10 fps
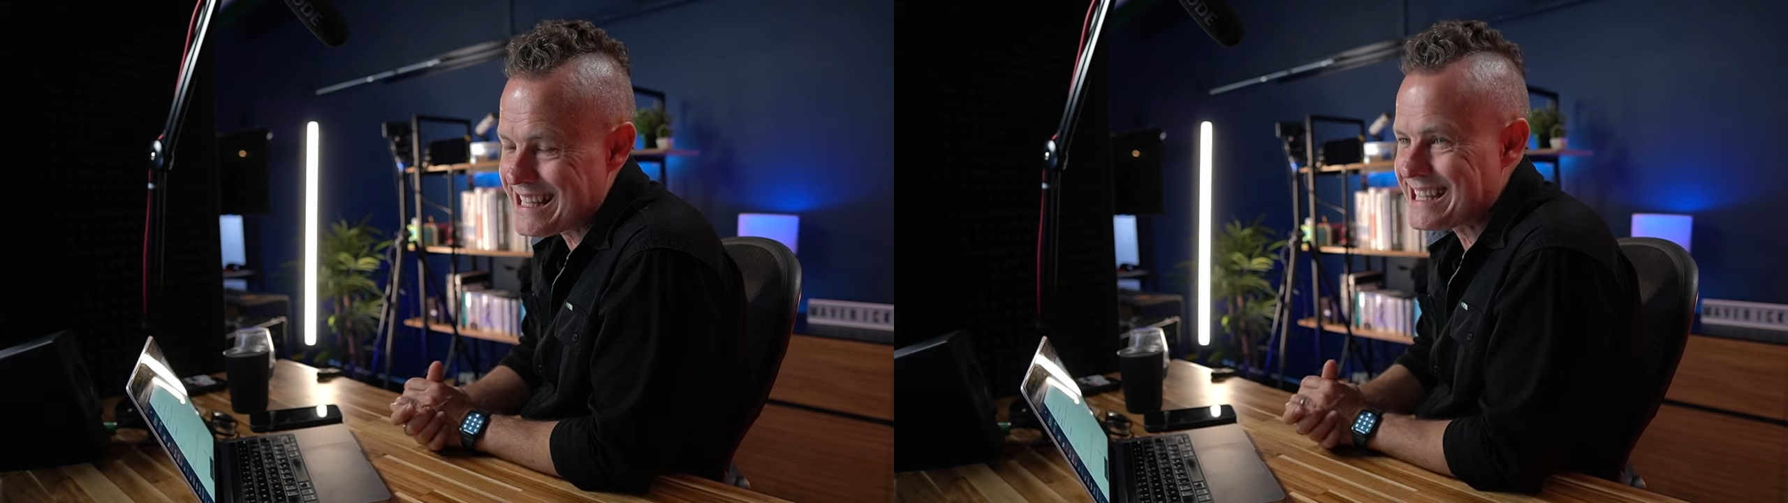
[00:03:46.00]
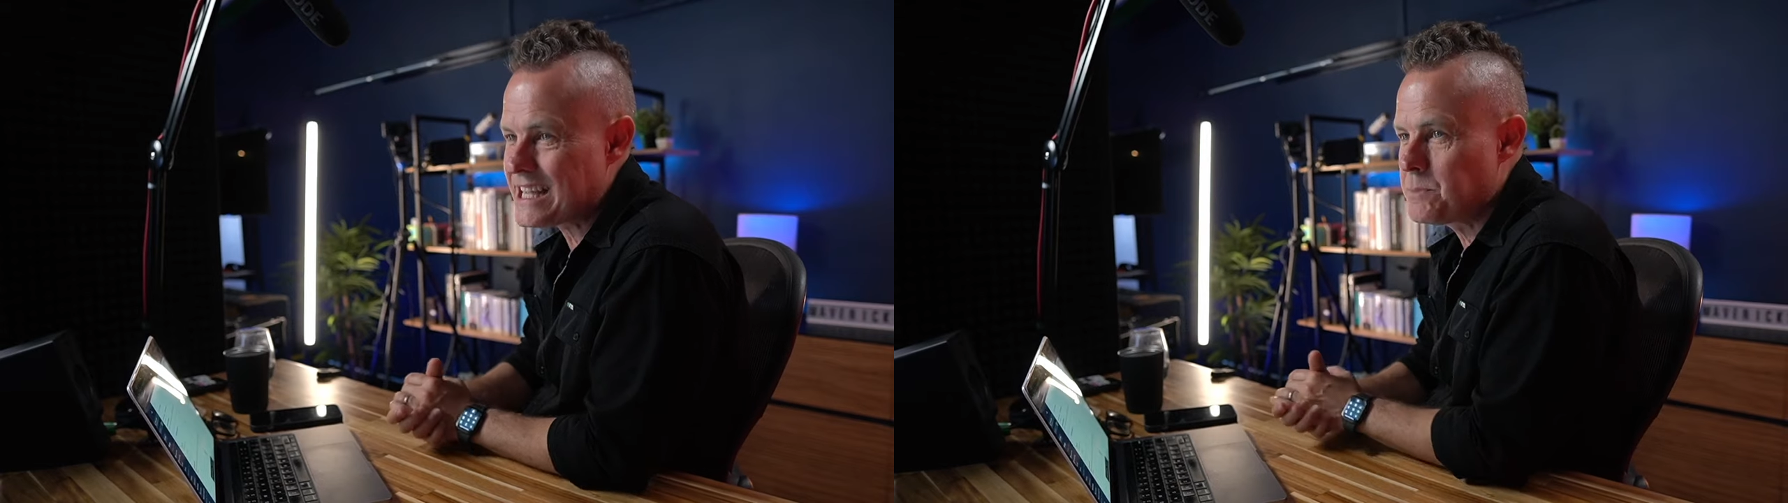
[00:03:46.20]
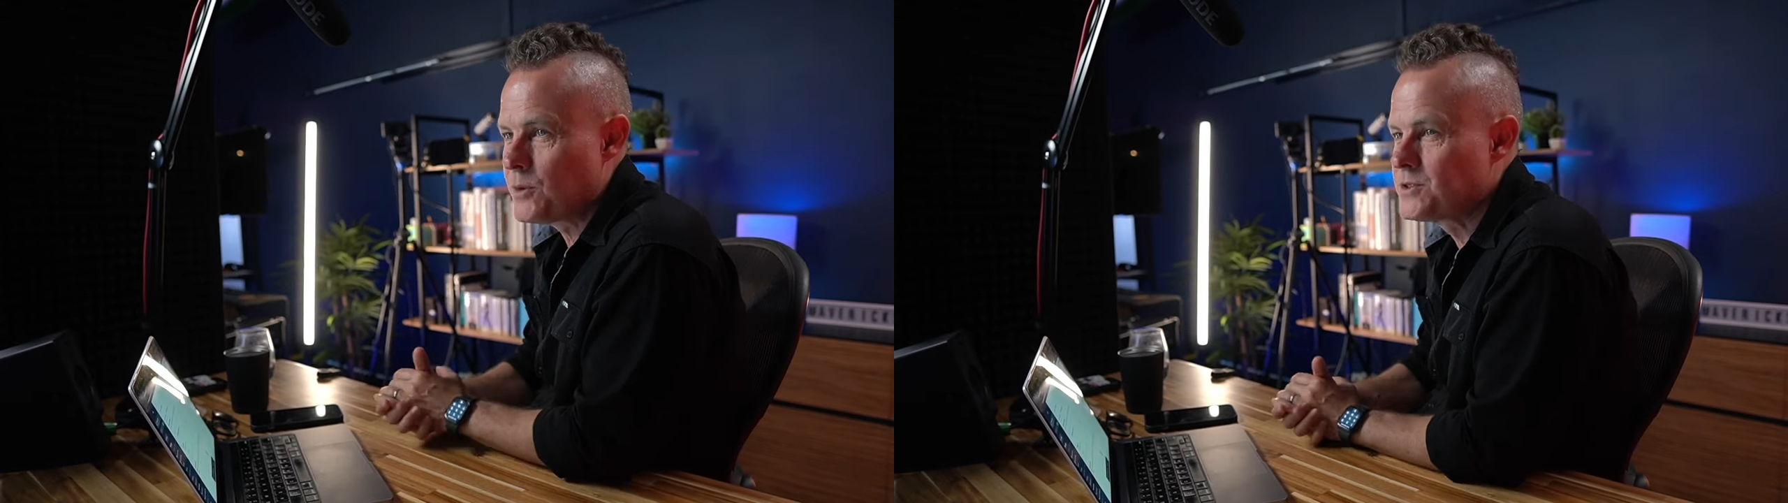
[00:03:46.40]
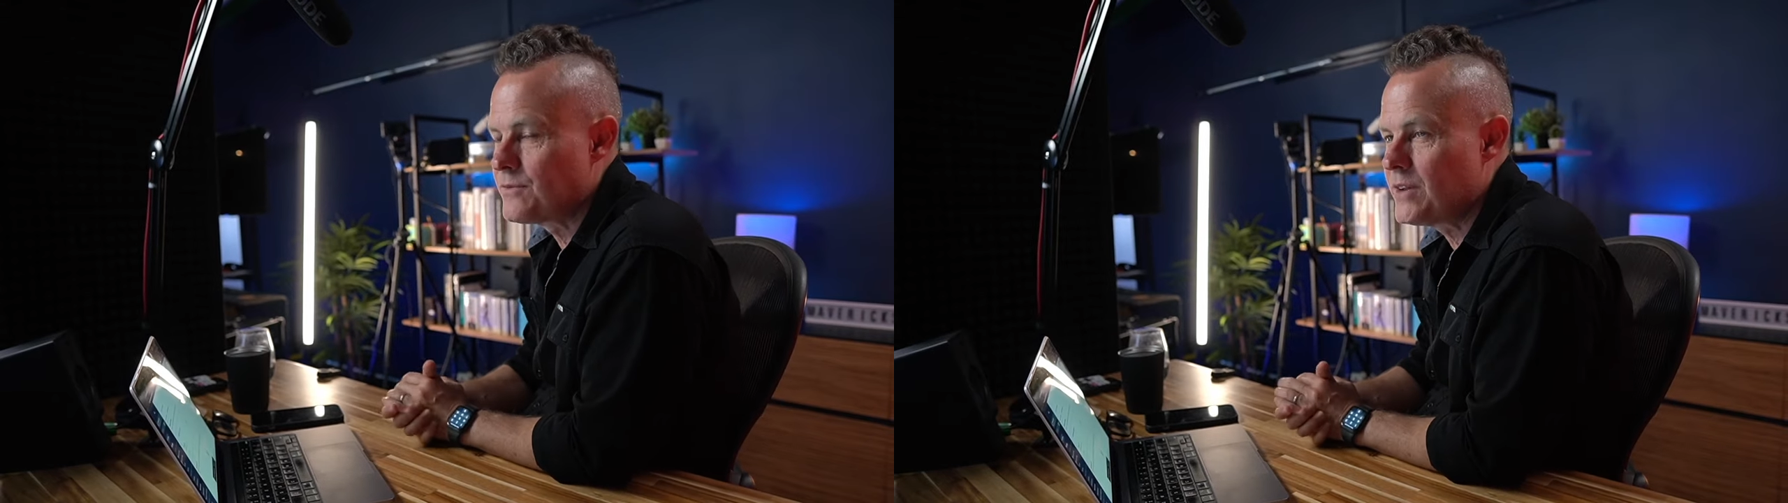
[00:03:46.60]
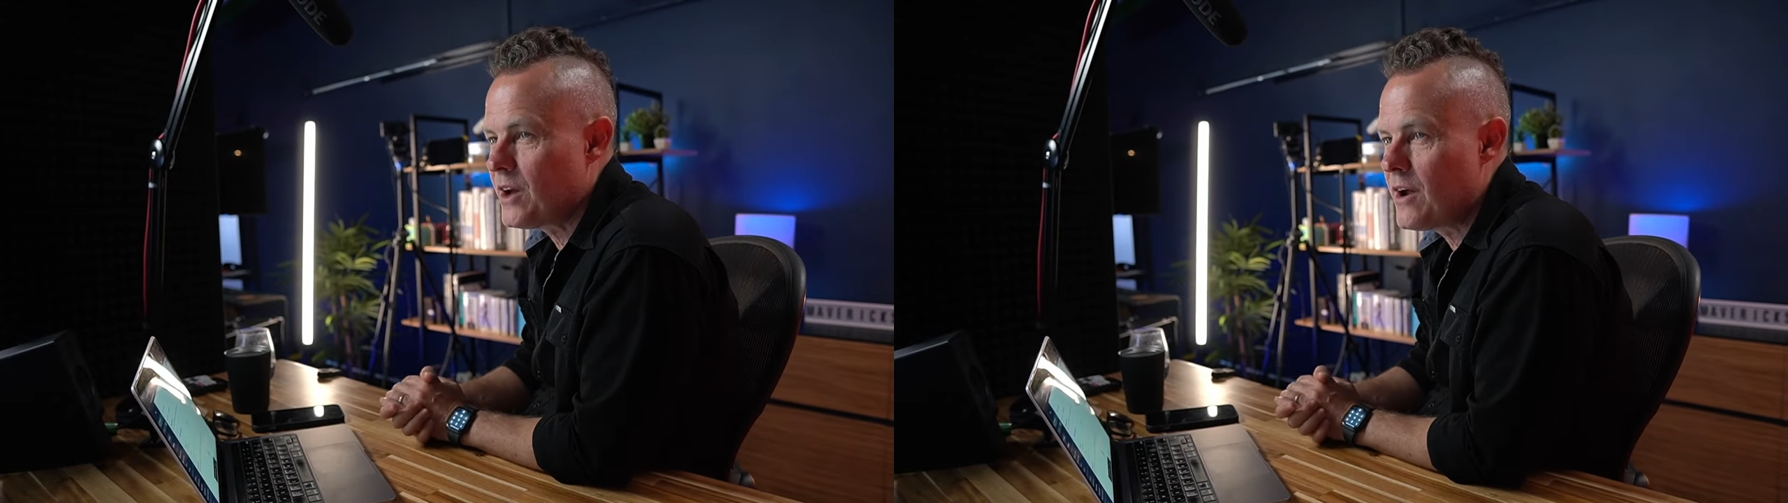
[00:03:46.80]
This is a
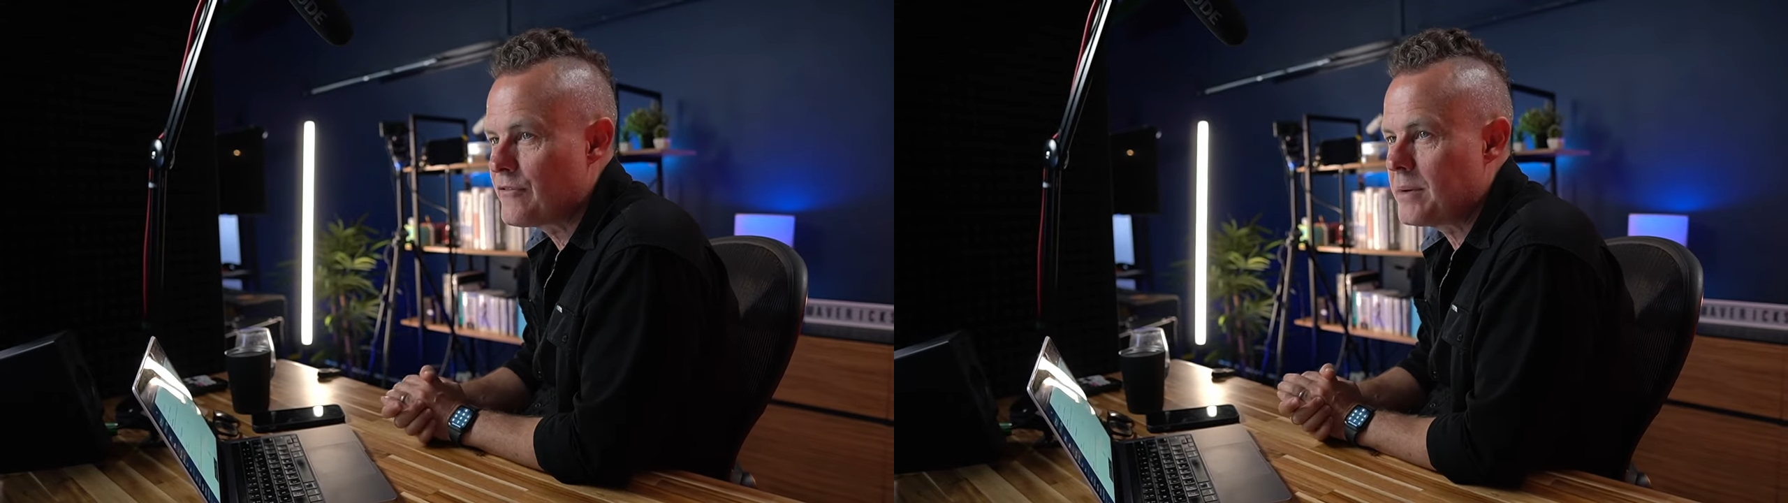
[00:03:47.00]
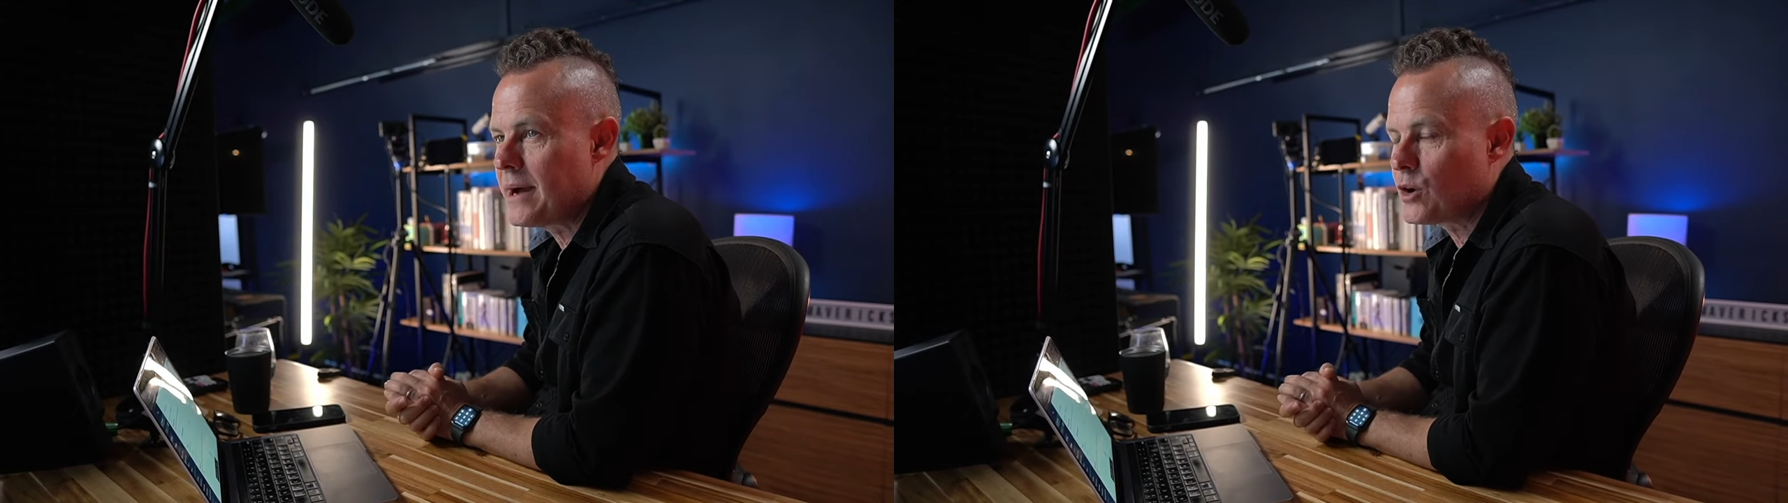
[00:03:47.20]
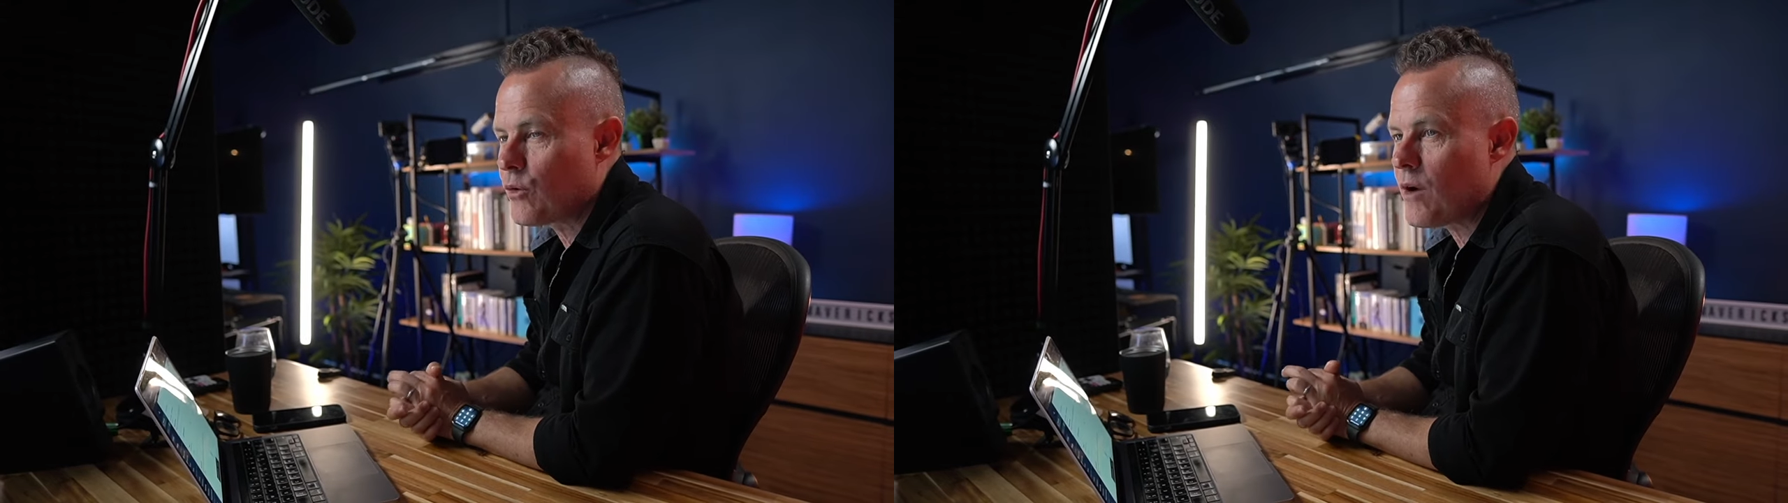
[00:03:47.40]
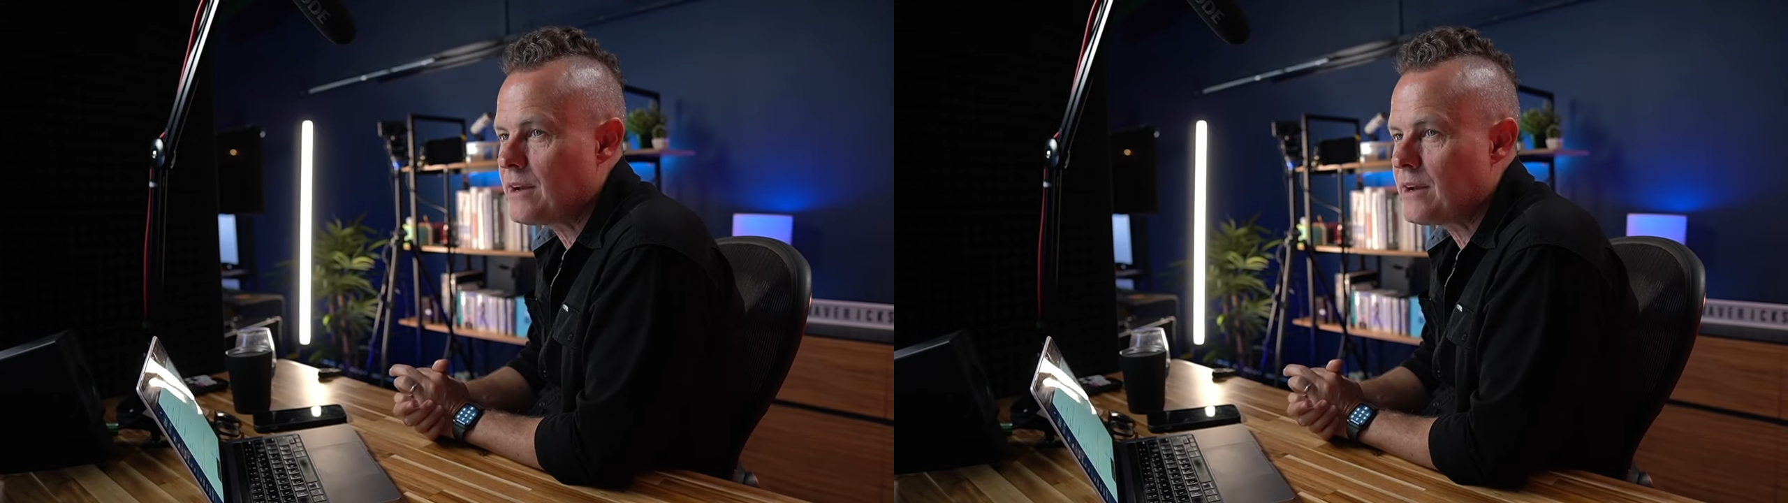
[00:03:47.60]
sponsored video from our